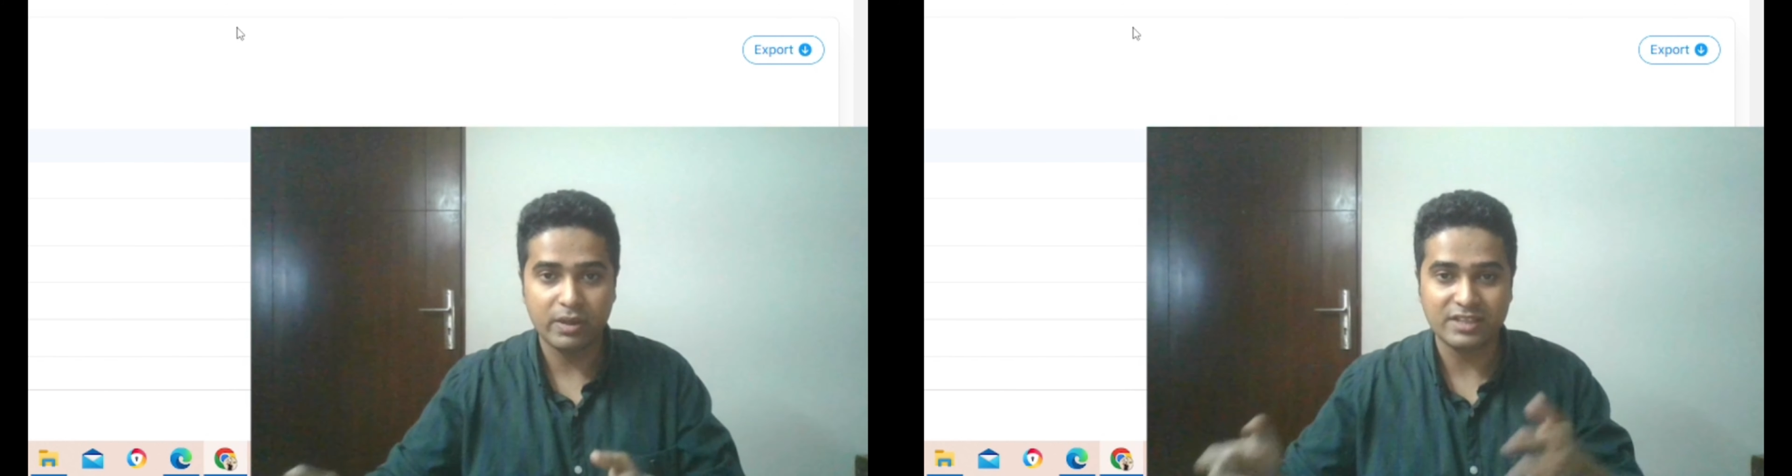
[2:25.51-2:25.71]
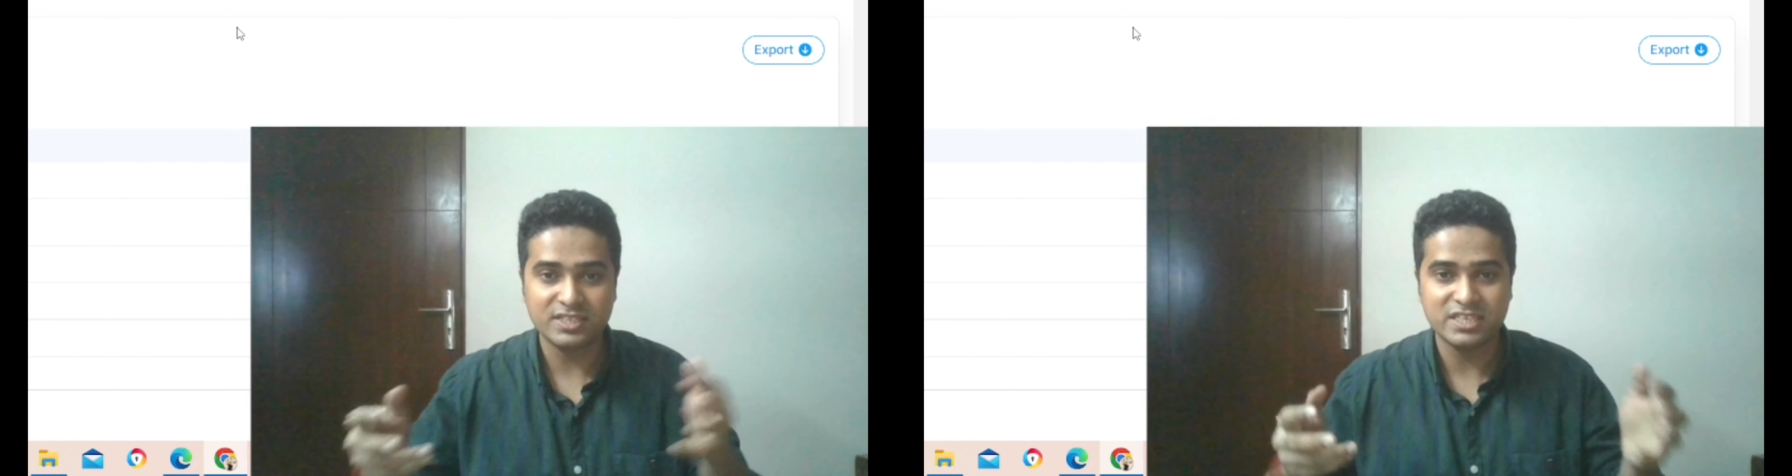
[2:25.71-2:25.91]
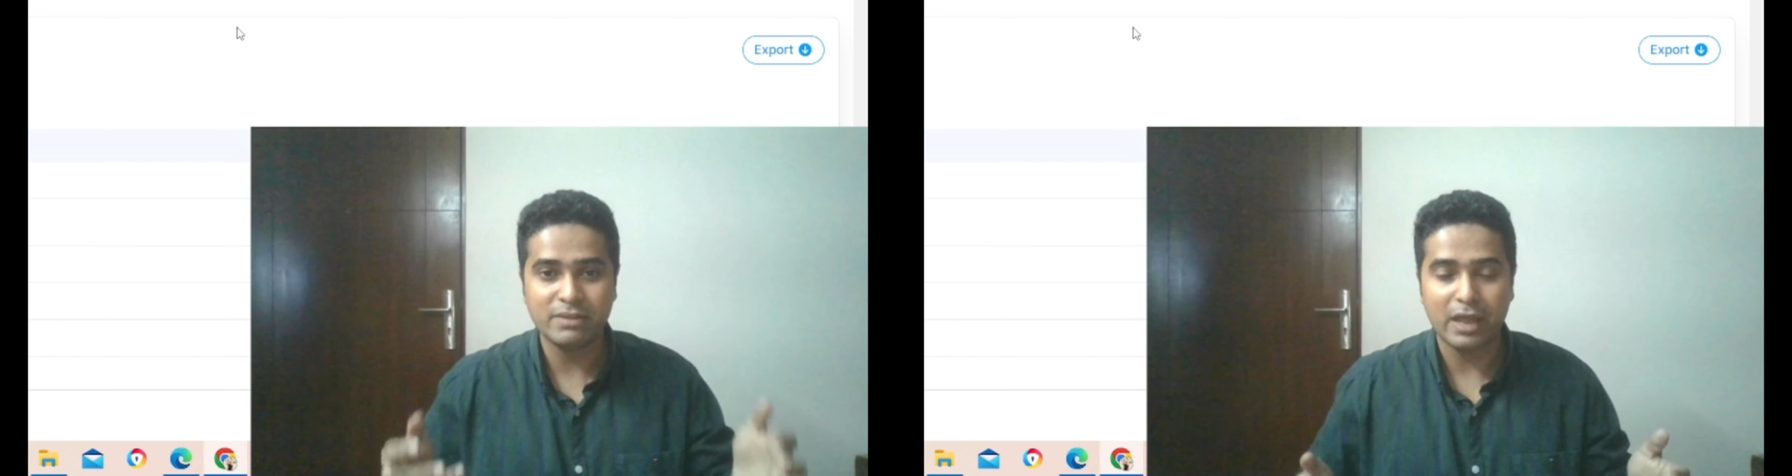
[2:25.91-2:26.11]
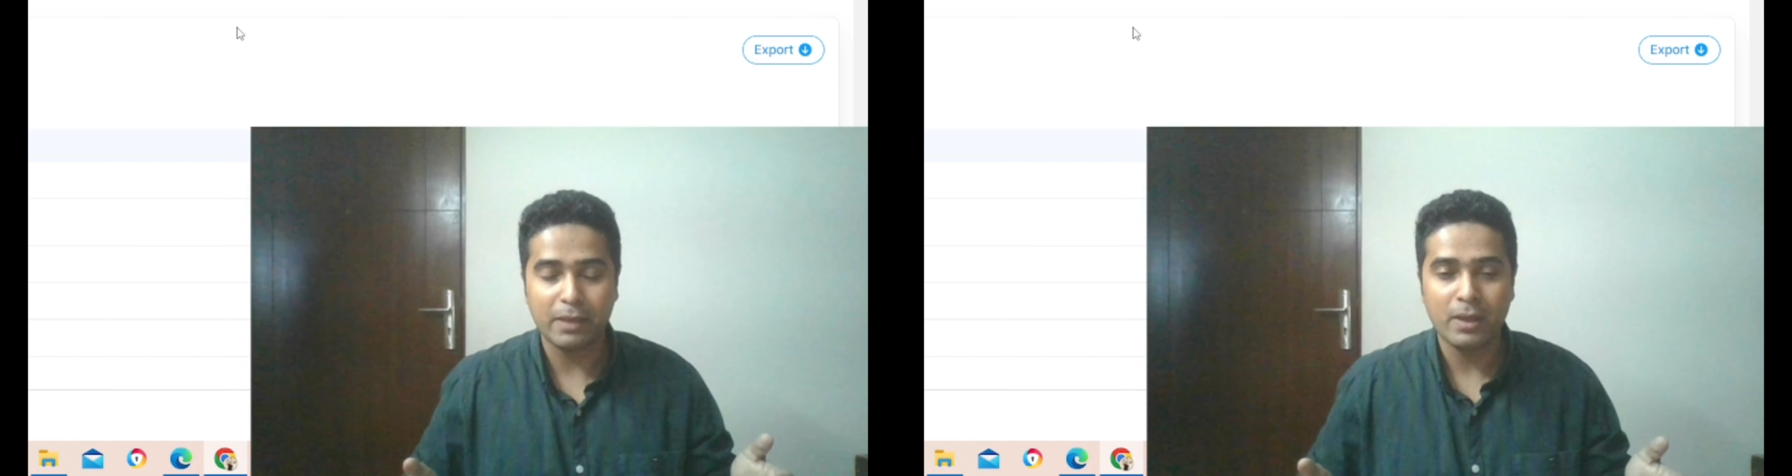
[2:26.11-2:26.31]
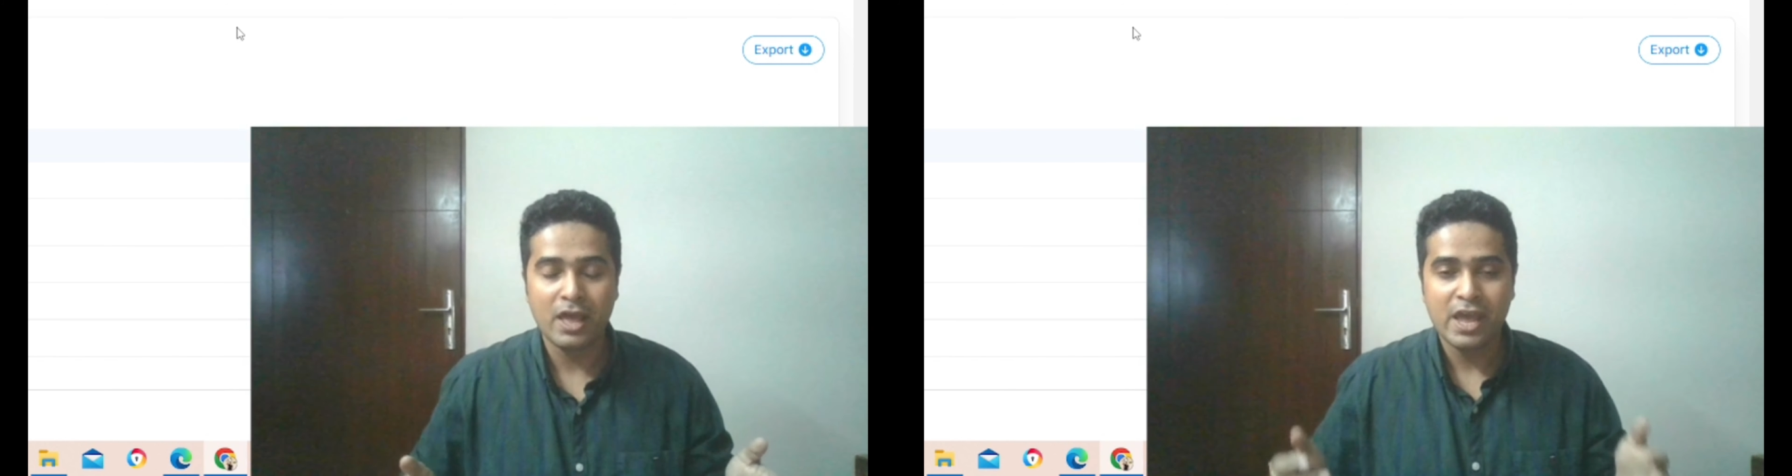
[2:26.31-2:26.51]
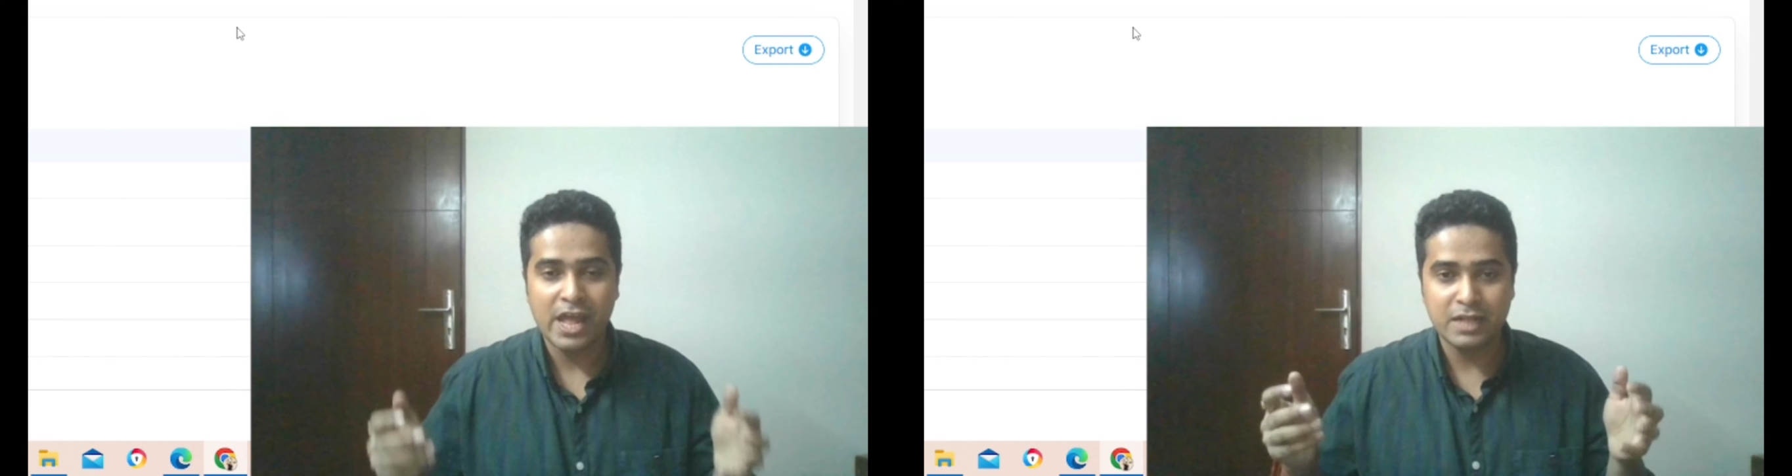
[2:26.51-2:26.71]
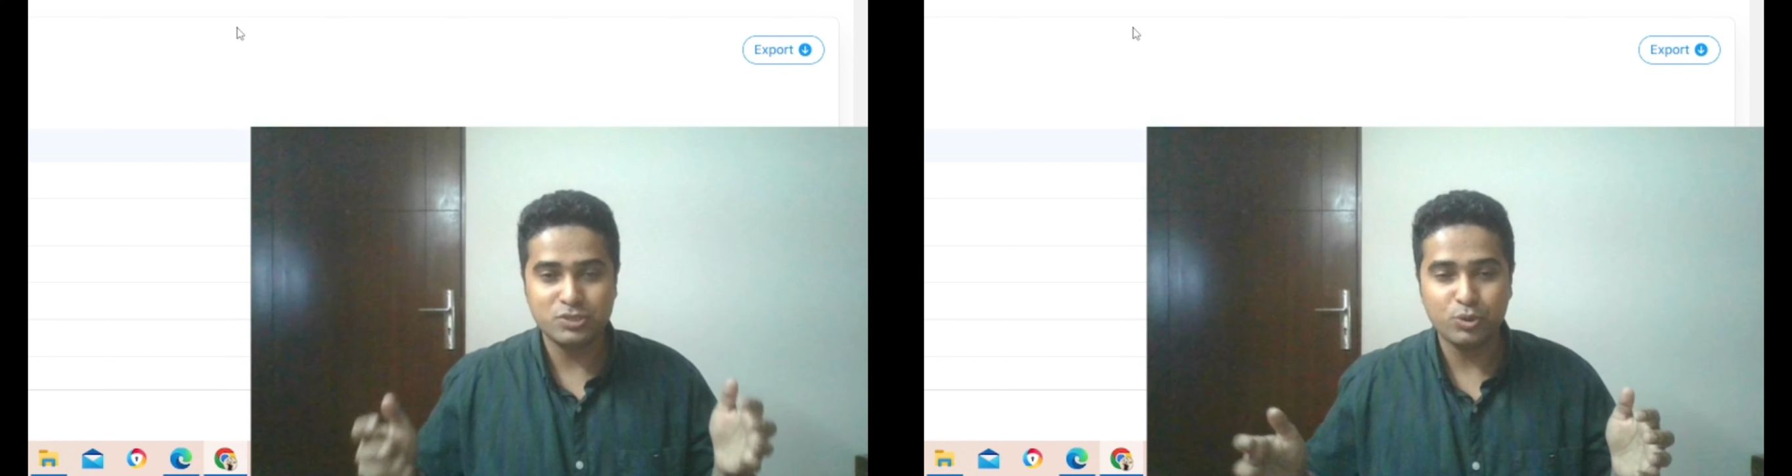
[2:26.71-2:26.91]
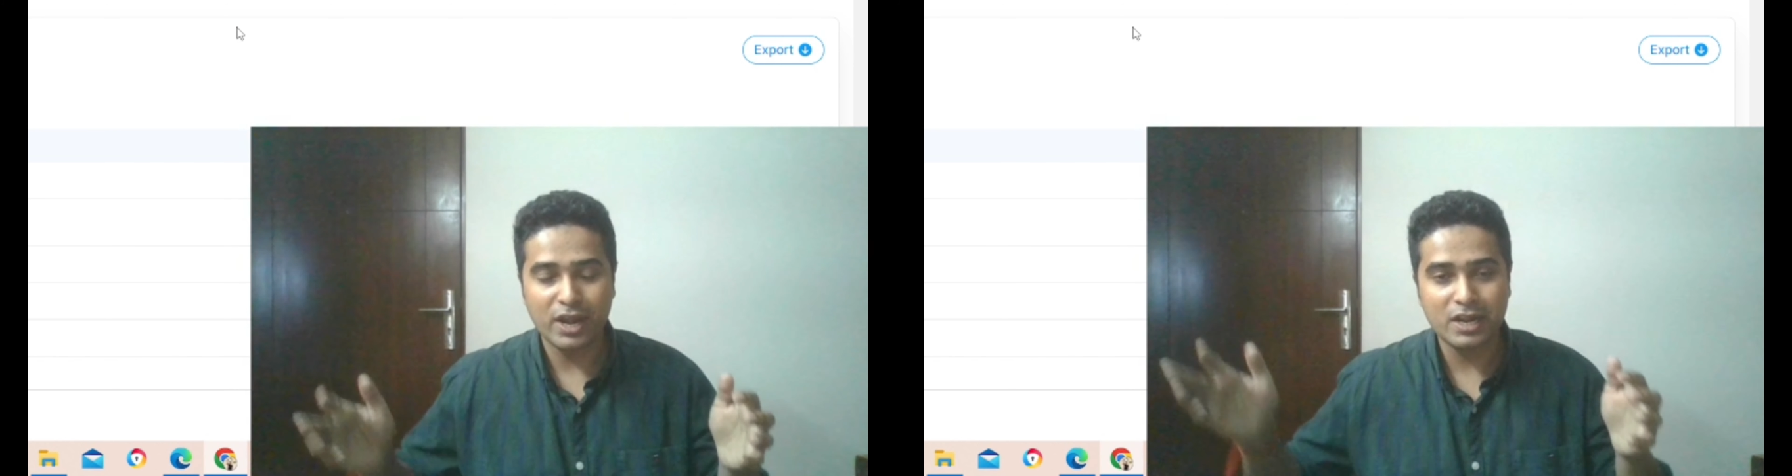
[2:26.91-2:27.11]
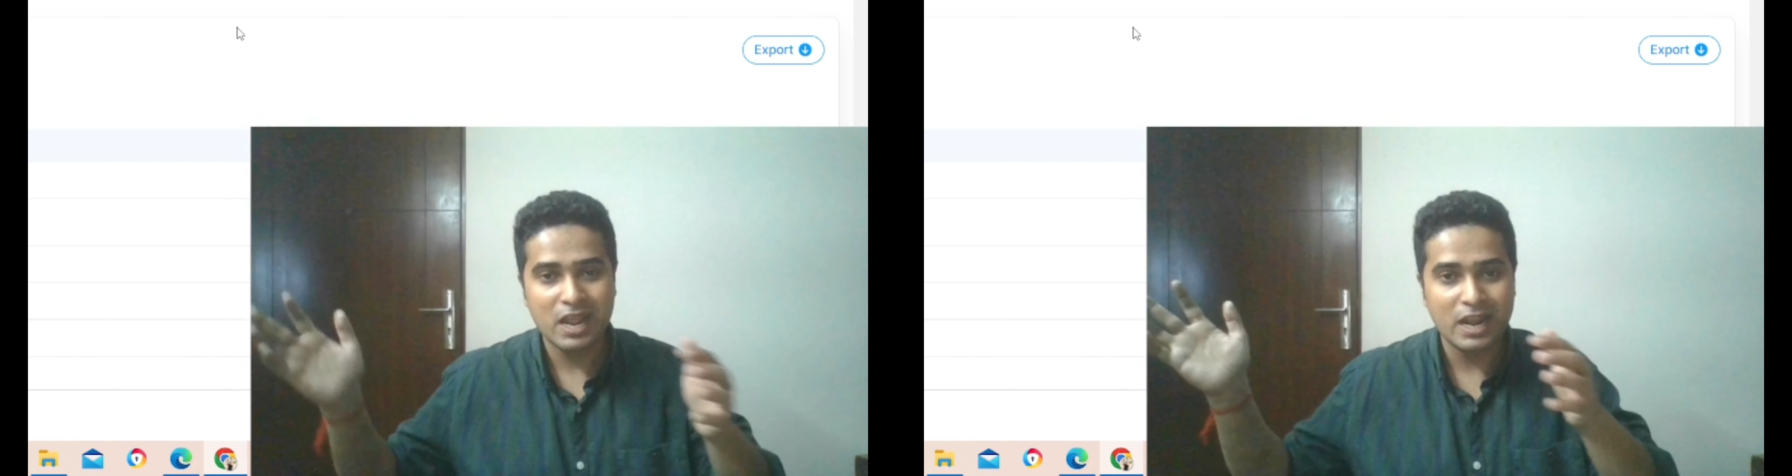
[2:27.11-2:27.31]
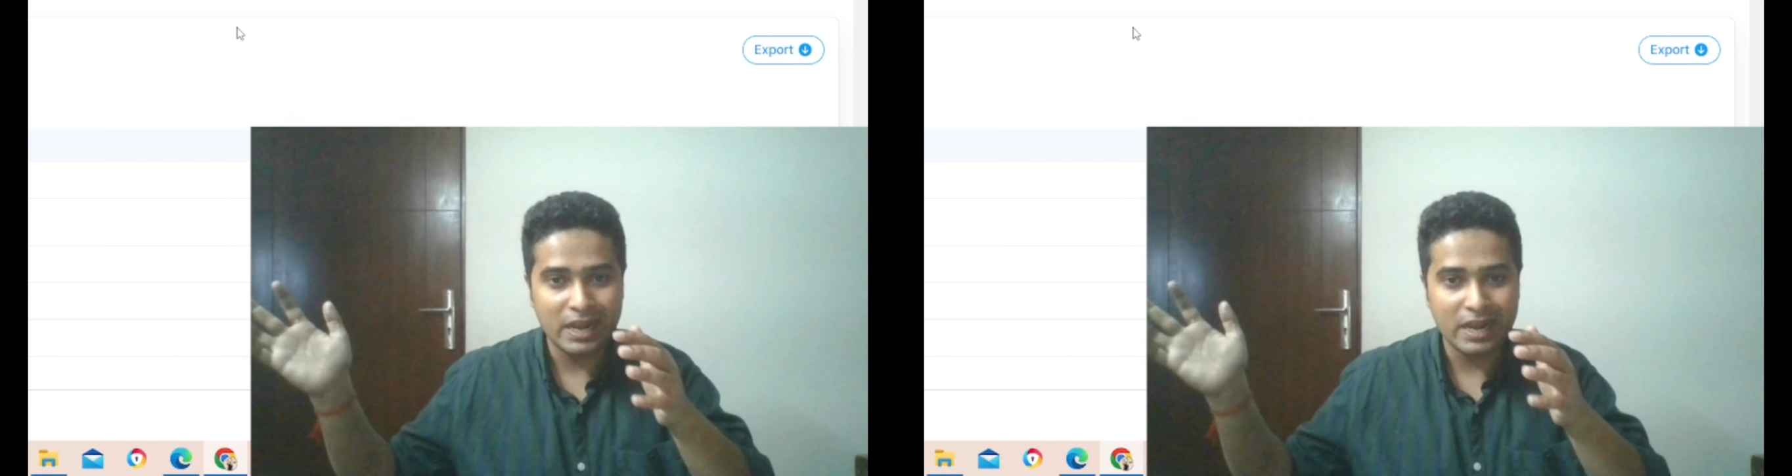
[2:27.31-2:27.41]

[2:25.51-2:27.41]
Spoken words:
but at the same time helps you get